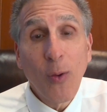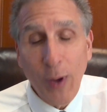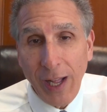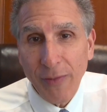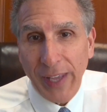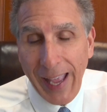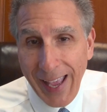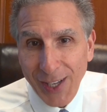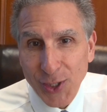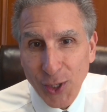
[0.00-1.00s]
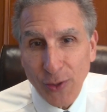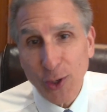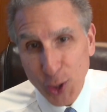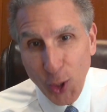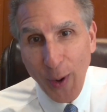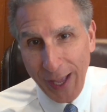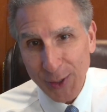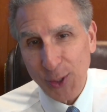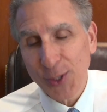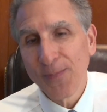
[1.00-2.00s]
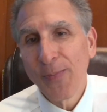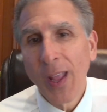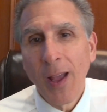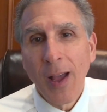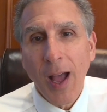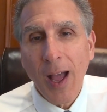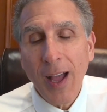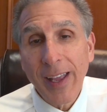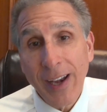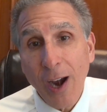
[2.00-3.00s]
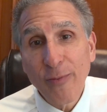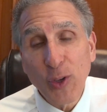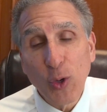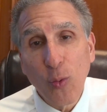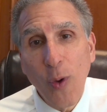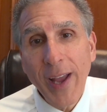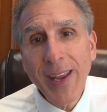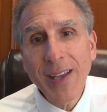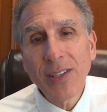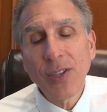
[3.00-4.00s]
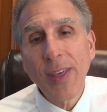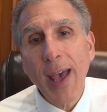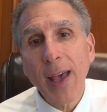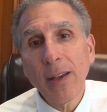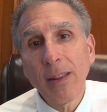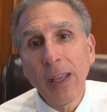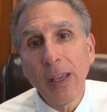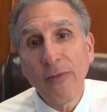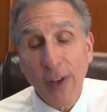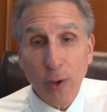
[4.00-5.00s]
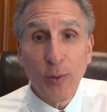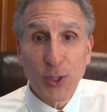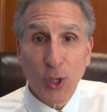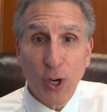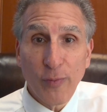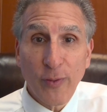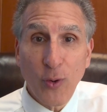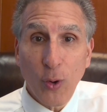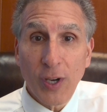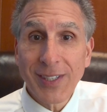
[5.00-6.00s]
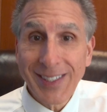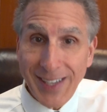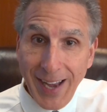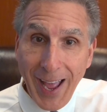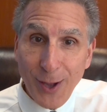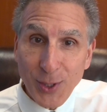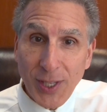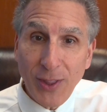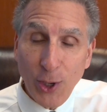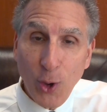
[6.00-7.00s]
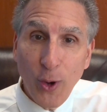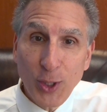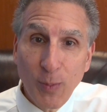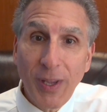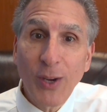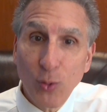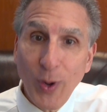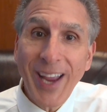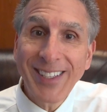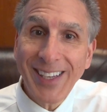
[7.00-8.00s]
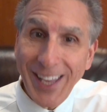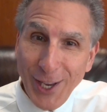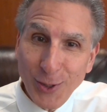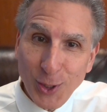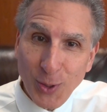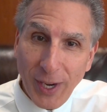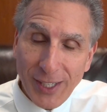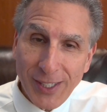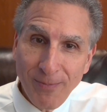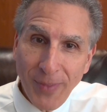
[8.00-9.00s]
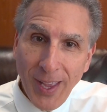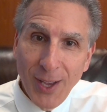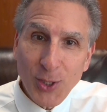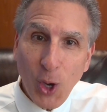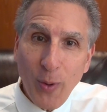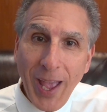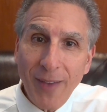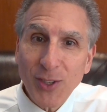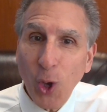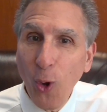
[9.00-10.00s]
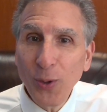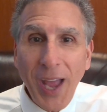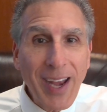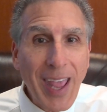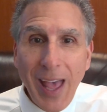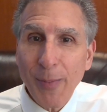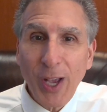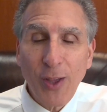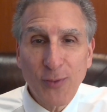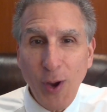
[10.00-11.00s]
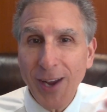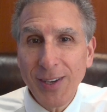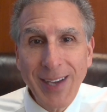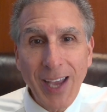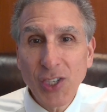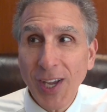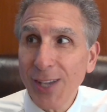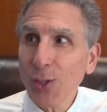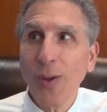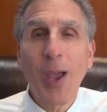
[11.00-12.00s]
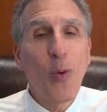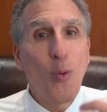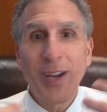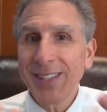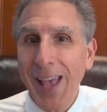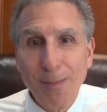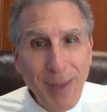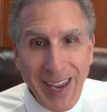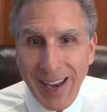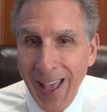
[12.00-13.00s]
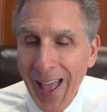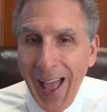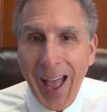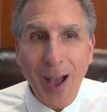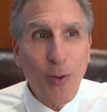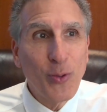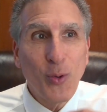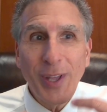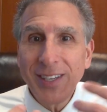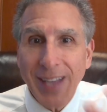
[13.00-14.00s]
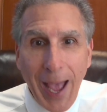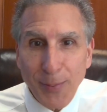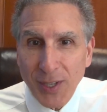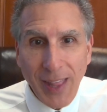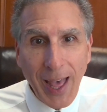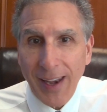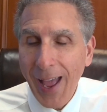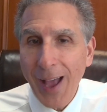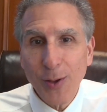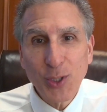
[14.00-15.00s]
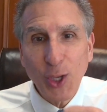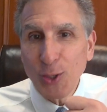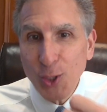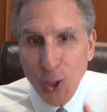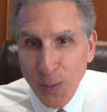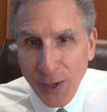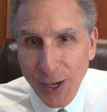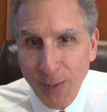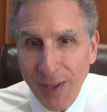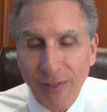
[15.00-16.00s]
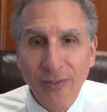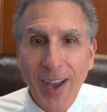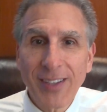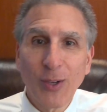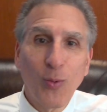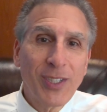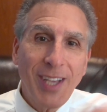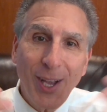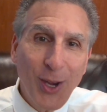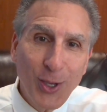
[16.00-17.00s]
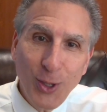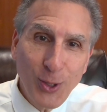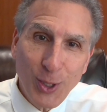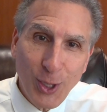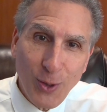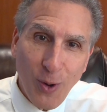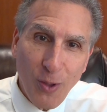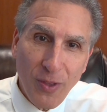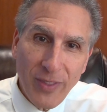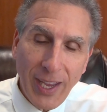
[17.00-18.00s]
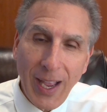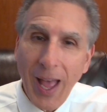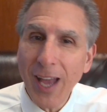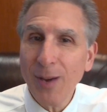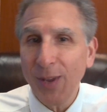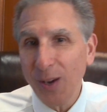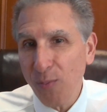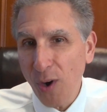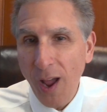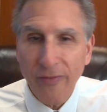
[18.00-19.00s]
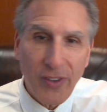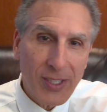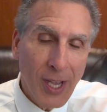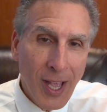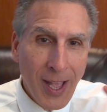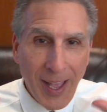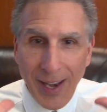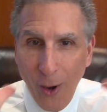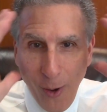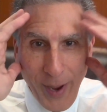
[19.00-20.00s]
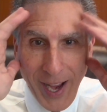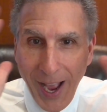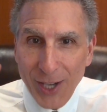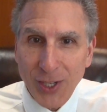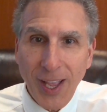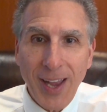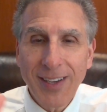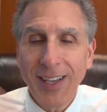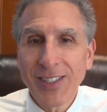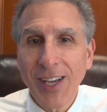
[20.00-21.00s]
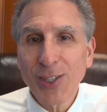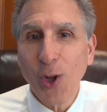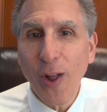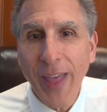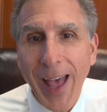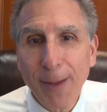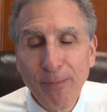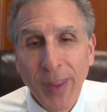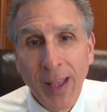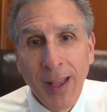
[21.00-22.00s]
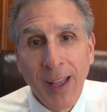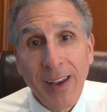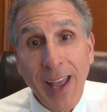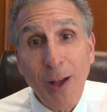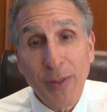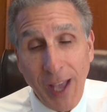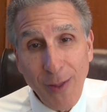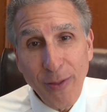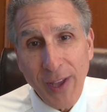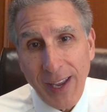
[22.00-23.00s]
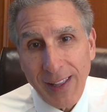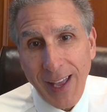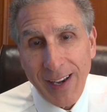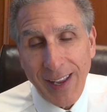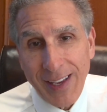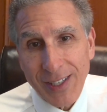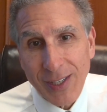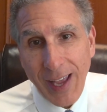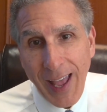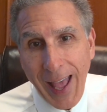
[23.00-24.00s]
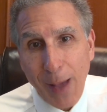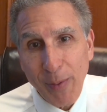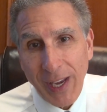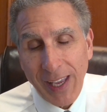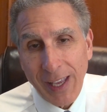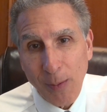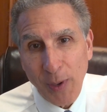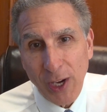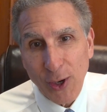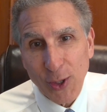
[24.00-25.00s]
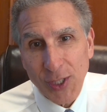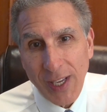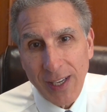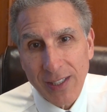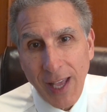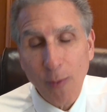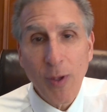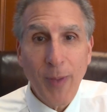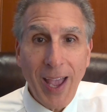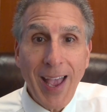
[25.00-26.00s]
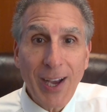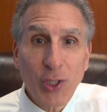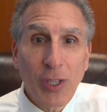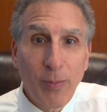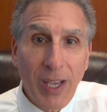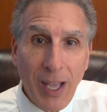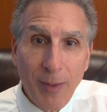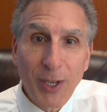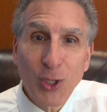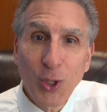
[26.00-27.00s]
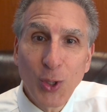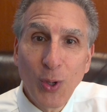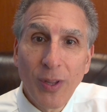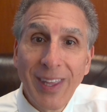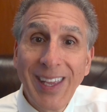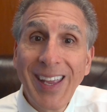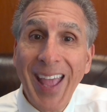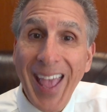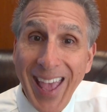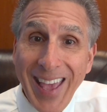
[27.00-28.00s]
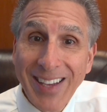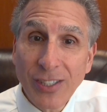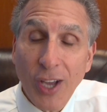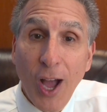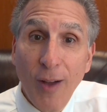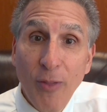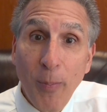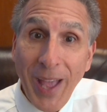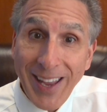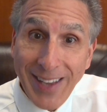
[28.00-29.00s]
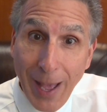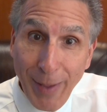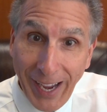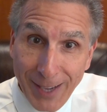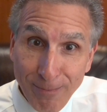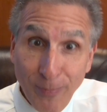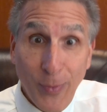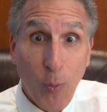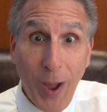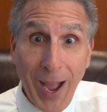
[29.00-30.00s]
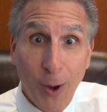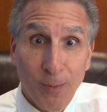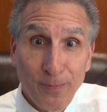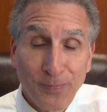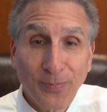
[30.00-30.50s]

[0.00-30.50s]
Well, the answer, there's two answers. In our view, one is that the Federal Reserve, of course, has announced that they're going to be raising interest rates. So we have this whole dynamic of trying to digest, okay, well, what does that mean? How do we adapt to that? How is the consumer going to be affected? What's that going to do to the growth of the economy and profits? And oh my gosh, I got to digest all that. Now, the other thing that is happening, it appears, is that we may actually be coming to the end of the pandemic. Wow.